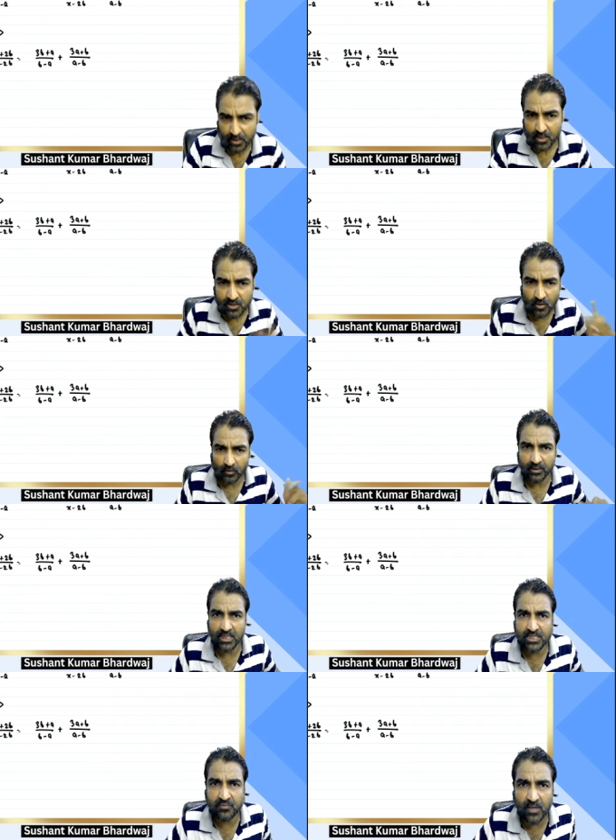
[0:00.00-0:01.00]
So
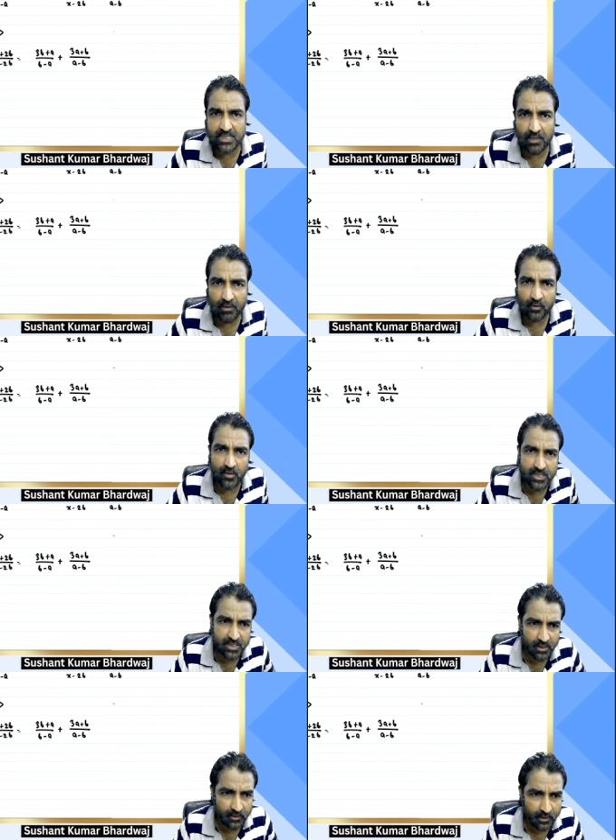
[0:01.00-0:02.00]
this was our
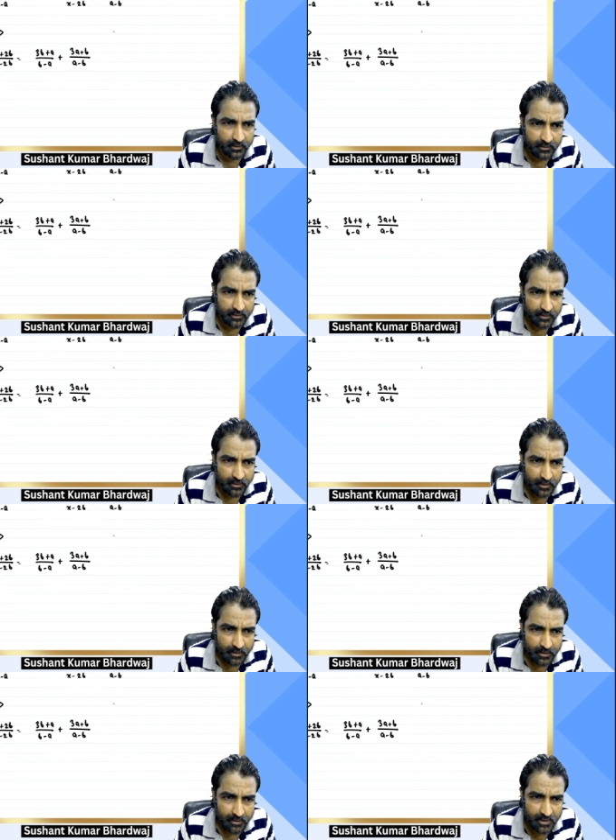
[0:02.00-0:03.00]
question, na?
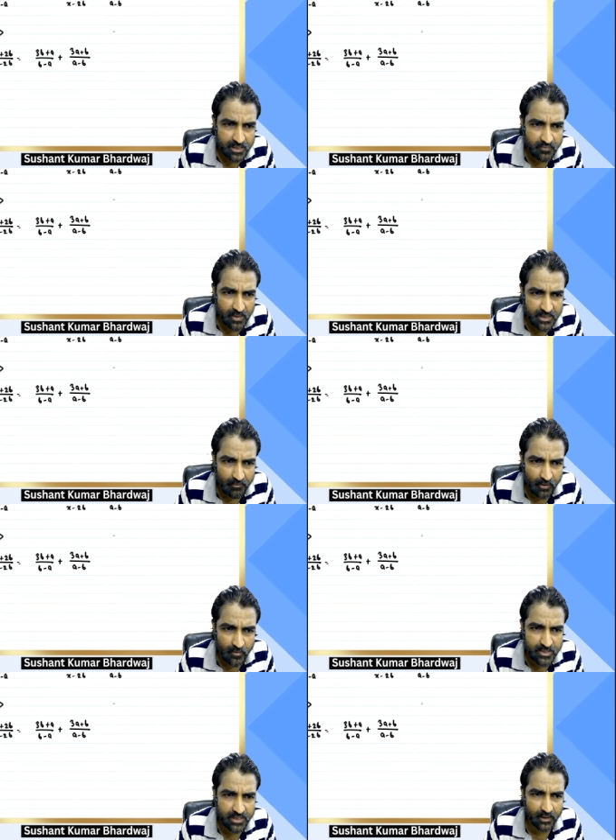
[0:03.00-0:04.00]
This was our
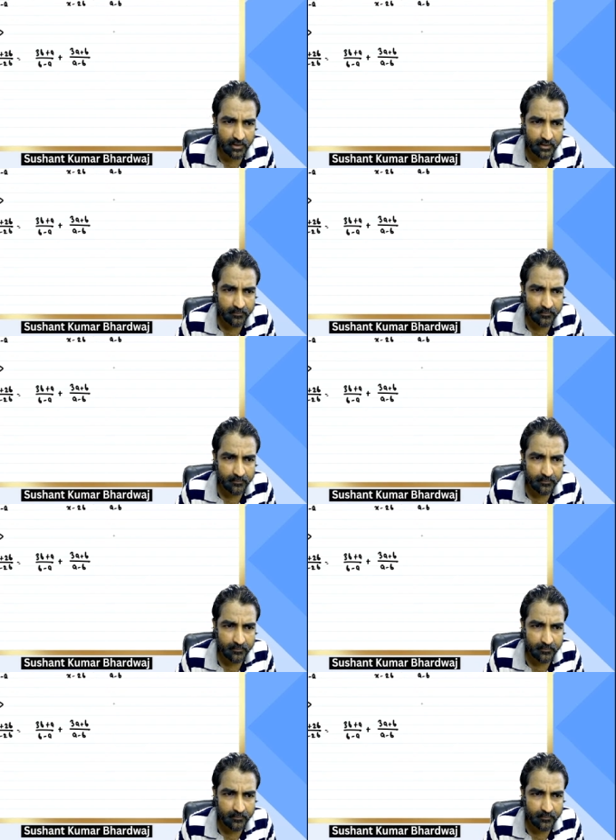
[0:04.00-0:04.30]
question, na?